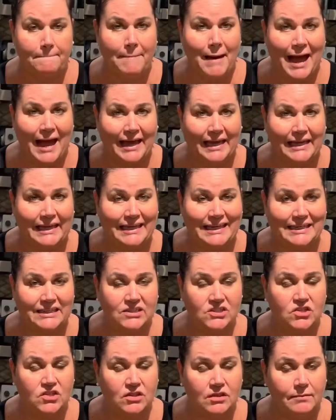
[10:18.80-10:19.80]
back
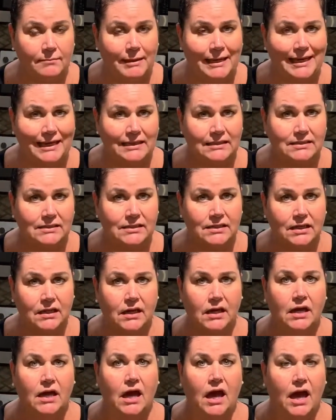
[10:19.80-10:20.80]
into the meat.
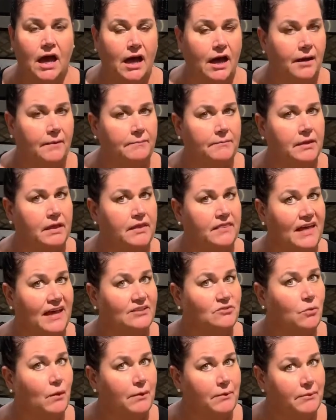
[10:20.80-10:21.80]

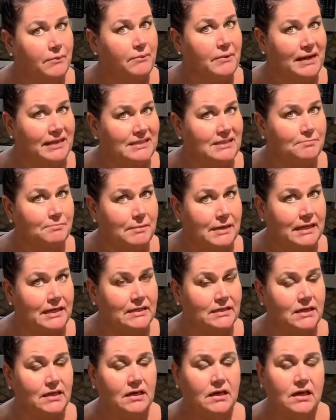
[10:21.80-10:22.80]
That's why we rest meat.